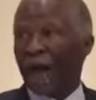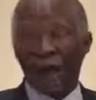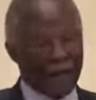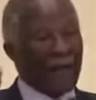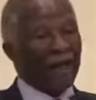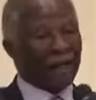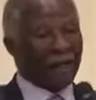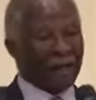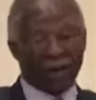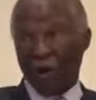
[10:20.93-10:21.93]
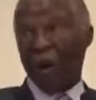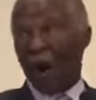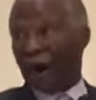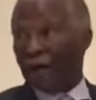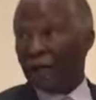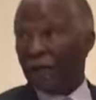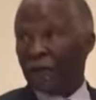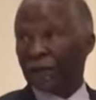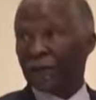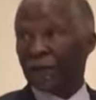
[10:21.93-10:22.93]
I think it's wrong.
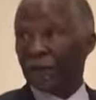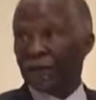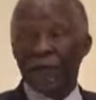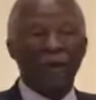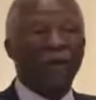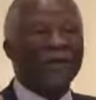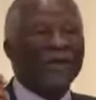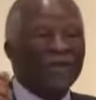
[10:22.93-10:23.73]
Because